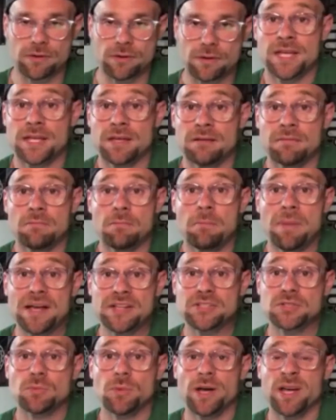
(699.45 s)
The
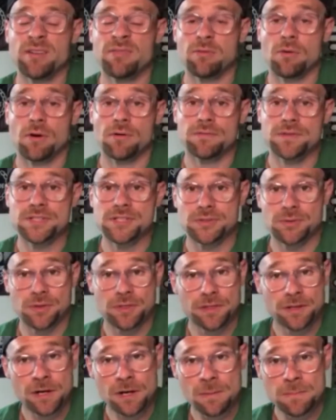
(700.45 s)
best way for a physical
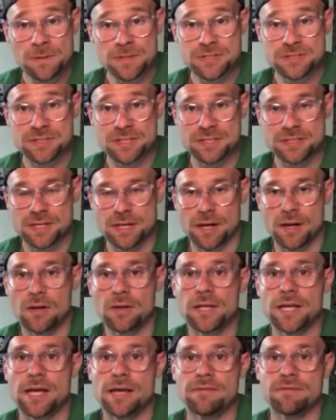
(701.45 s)
therapist to
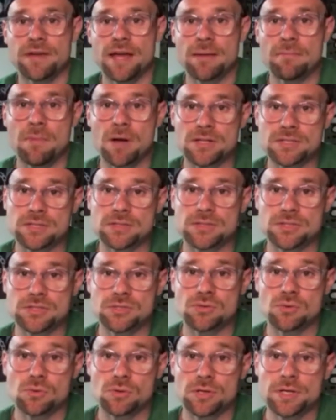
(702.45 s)
tell if a muscle
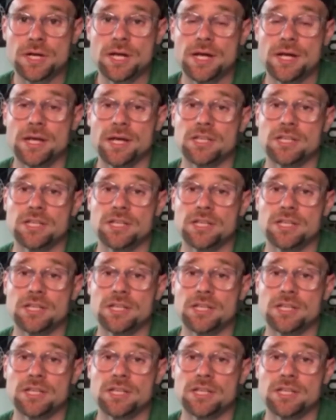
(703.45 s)
is torn